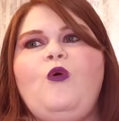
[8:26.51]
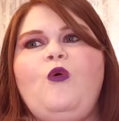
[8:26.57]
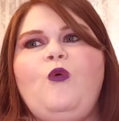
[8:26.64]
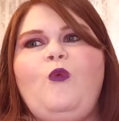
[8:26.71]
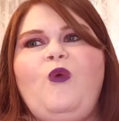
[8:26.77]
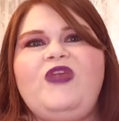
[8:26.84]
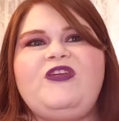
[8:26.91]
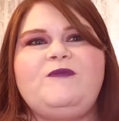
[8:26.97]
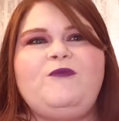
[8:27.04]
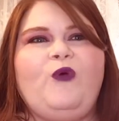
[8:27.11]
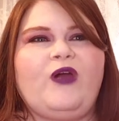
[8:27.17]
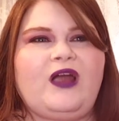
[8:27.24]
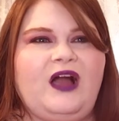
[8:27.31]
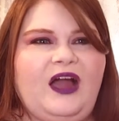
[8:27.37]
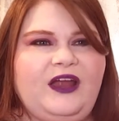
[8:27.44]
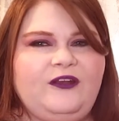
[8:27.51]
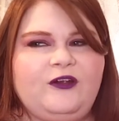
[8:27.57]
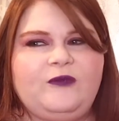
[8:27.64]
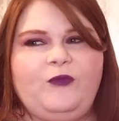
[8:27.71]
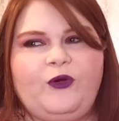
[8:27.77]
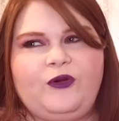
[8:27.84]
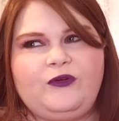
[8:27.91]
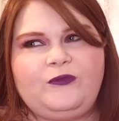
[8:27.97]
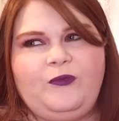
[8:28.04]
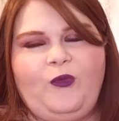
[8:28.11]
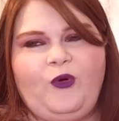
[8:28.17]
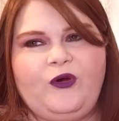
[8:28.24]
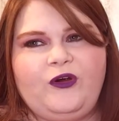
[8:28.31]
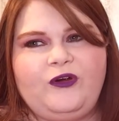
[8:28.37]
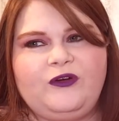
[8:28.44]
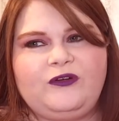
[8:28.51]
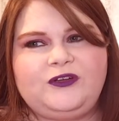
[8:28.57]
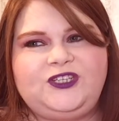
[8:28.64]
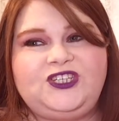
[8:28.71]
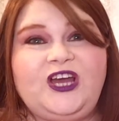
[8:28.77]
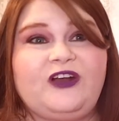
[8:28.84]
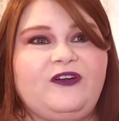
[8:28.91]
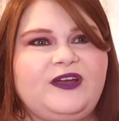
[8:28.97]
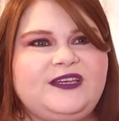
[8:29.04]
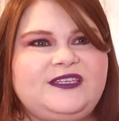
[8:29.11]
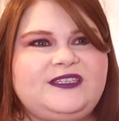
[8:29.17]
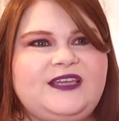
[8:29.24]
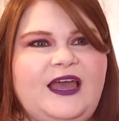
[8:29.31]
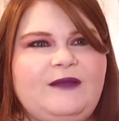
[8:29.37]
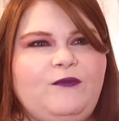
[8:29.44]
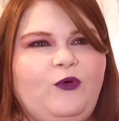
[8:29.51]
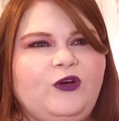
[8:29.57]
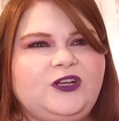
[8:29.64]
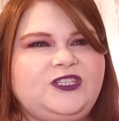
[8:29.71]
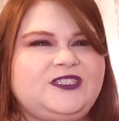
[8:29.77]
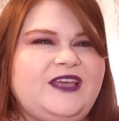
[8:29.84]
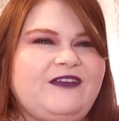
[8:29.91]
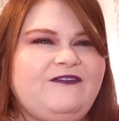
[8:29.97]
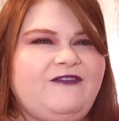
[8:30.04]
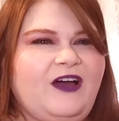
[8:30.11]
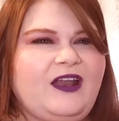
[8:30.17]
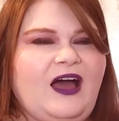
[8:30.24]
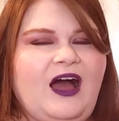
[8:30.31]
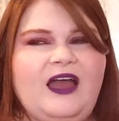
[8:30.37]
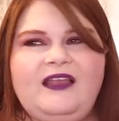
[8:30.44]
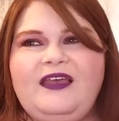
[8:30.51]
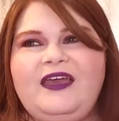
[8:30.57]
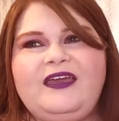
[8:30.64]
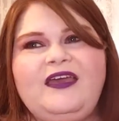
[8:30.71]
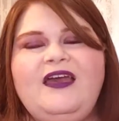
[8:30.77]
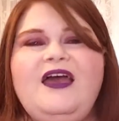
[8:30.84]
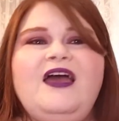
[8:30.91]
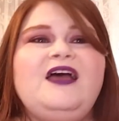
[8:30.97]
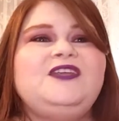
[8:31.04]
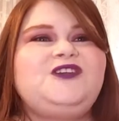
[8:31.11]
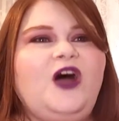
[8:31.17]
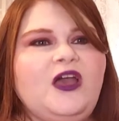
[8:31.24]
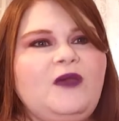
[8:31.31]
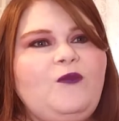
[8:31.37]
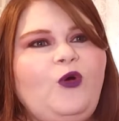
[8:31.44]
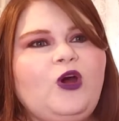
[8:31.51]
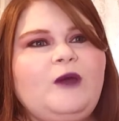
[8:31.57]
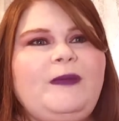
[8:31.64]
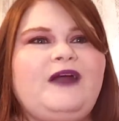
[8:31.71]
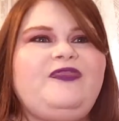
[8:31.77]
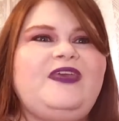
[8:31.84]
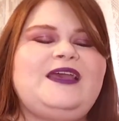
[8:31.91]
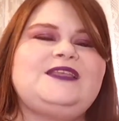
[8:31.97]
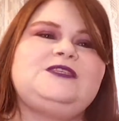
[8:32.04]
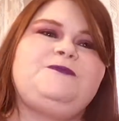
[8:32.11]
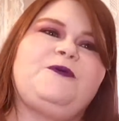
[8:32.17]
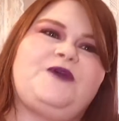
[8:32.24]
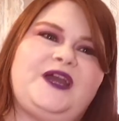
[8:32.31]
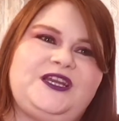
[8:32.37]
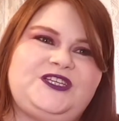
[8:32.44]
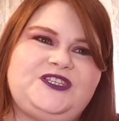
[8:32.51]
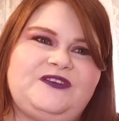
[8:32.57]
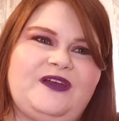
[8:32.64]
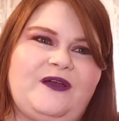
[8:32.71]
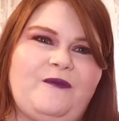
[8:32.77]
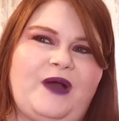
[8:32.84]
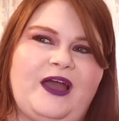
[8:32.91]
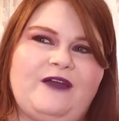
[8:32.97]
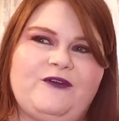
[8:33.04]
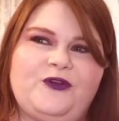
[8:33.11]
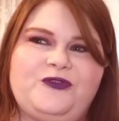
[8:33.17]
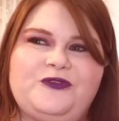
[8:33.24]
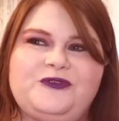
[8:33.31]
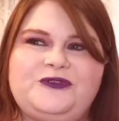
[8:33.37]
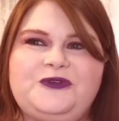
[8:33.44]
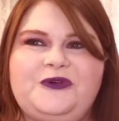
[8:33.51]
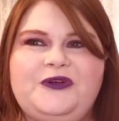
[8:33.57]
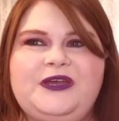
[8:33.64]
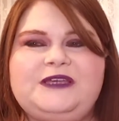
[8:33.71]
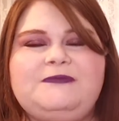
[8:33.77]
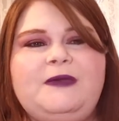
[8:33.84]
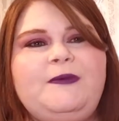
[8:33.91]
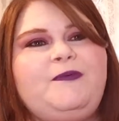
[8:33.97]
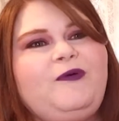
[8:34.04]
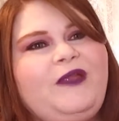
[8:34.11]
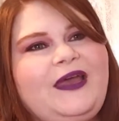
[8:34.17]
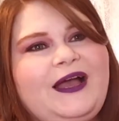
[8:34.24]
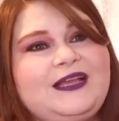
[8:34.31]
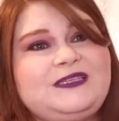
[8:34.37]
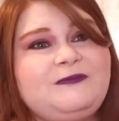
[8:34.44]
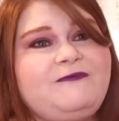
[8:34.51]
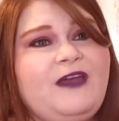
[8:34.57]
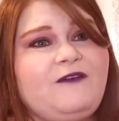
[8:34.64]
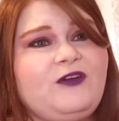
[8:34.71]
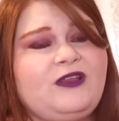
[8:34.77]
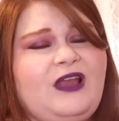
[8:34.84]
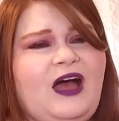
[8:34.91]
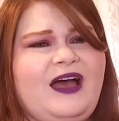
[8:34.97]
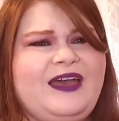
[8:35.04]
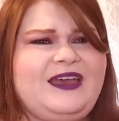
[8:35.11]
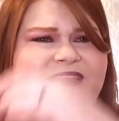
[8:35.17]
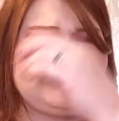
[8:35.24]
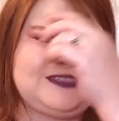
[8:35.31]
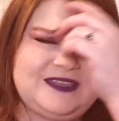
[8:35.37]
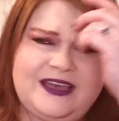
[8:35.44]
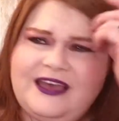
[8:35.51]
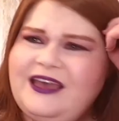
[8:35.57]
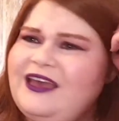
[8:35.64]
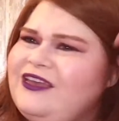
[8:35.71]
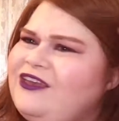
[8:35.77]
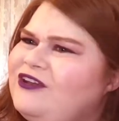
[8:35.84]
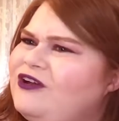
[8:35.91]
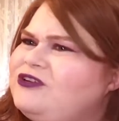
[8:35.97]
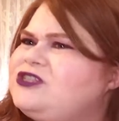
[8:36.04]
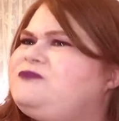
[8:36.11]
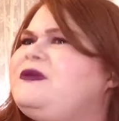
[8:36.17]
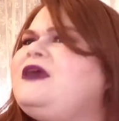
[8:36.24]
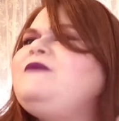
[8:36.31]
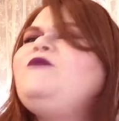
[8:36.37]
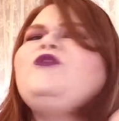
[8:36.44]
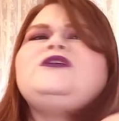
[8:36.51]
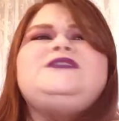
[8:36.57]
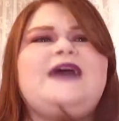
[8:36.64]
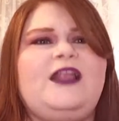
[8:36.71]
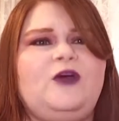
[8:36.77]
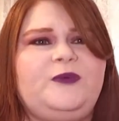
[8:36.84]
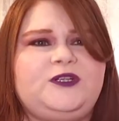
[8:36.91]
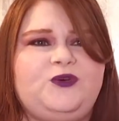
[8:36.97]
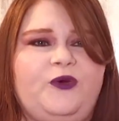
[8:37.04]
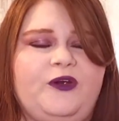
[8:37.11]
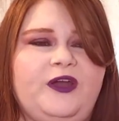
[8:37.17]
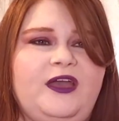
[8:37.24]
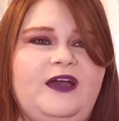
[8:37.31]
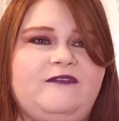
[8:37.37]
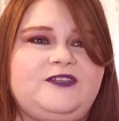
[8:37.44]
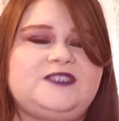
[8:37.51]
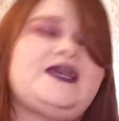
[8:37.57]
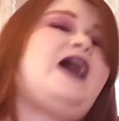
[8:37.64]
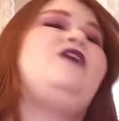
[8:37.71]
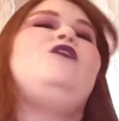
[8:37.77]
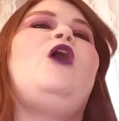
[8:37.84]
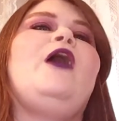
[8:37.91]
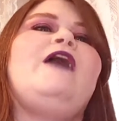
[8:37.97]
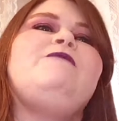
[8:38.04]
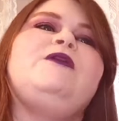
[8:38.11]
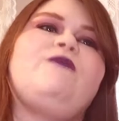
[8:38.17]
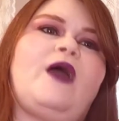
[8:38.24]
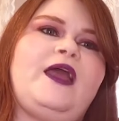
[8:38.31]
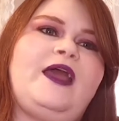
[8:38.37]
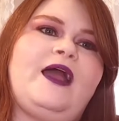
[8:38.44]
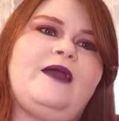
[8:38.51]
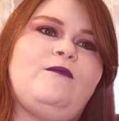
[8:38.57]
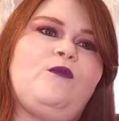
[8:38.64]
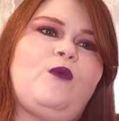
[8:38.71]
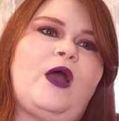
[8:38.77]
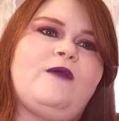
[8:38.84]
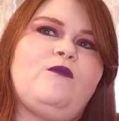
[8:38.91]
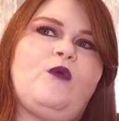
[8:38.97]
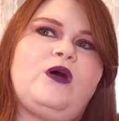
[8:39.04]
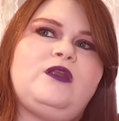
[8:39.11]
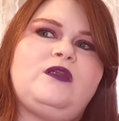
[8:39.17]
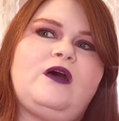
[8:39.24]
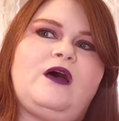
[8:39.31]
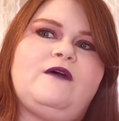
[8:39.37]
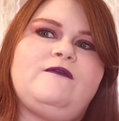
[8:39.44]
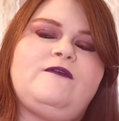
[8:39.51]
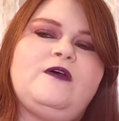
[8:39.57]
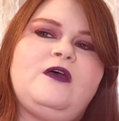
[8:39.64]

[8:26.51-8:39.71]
with a more kinder, more generous, and more just like fun eye. Like talking more about the inspiration on why I wrote those stories, maybe pulling out some favorite lines, just being more celebratory of just how long I've been writing. I'm one of